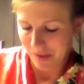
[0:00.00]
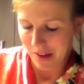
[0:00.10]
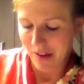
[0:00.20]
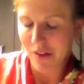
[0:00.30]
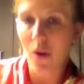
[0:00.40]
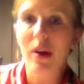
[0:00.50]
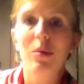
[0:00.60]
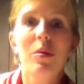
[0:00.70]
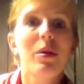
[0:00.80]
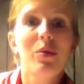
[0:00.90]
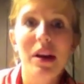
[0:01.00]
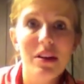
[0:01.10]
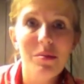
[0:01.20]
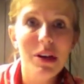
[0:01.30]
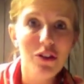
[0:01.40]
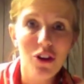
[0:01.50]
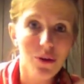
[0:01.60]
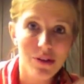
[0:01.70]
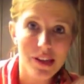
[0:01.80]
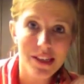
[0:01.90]
So it will be randomly
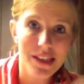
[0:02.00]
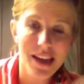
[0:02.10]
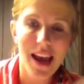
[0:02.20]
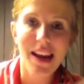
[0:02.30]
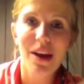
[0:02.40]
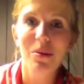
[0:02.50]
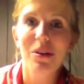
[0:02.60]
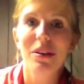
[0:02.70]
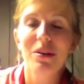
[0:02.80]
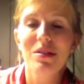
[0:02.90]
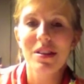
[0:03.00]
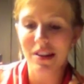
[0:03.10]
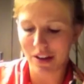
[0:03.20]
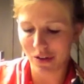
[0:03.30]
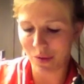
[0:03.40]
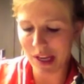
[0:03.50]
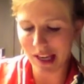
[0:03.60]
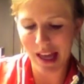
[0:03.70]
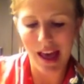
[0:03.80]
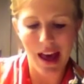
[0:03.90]
chosen, and I will announce it next
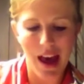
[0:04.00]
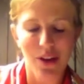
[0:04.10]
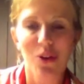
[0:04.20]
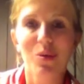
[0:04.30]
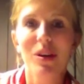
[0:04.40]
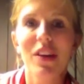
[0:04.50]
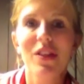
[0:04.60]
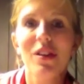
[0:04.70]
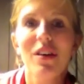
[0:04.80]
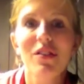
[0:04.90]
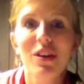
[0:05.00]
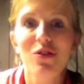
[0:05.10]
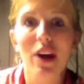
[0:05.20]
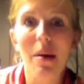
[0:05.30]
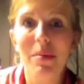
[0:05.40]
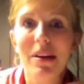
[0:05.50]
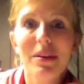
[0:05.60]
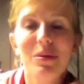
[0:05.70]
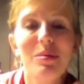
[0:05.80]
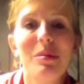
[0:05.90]
week on who will get the lovely strap, and it
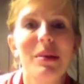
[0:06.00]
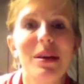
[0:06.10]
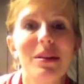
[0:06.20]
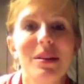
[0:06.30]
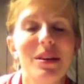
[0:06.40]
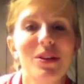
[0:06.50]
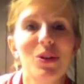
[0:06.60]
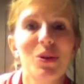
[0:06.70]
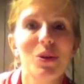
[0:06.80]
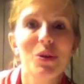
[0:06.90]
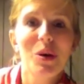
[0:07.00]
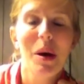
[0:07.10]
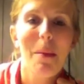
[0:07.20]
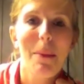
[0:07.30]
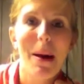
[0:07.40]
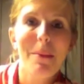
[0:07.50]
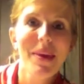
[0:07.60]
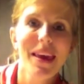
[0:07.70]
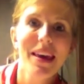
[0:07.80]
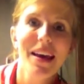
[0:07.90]
will be mailed to you by
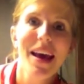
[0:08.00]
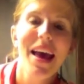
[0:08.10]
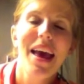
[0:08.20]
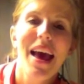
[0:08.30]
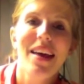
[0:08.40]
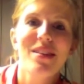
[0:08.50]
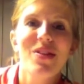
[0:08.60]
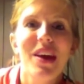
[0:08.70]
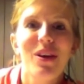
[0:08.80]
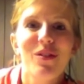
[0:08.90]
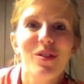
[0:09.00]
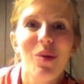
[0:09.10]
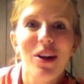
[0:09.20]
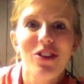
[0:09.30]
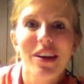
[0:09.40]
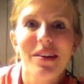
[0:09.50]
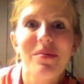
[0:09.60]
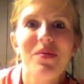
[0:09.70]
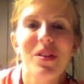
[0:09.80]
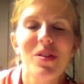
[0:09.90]
me as a thank you for watching.
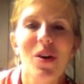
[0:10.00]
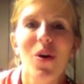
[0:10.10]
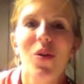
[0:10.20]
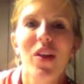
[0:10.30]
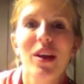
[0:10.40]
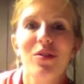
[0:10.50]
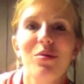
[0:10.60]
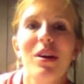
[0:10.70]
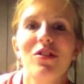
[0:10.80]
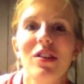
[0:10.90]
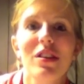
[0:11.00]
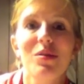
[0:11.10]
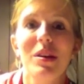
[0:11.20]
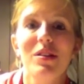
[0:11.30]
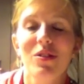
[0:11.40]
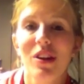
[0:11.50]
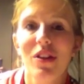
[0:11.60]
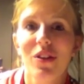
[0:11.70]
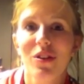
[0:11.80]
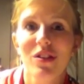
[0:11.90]
So thanks for watching this week's 30
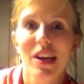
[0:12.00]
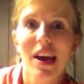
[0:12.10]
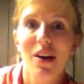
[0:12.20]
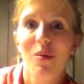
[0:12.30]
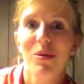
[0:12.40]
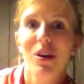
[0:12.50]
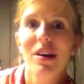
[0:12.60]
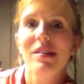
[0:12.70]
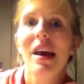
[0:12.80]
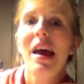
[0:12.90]
Thursday. I hope you guys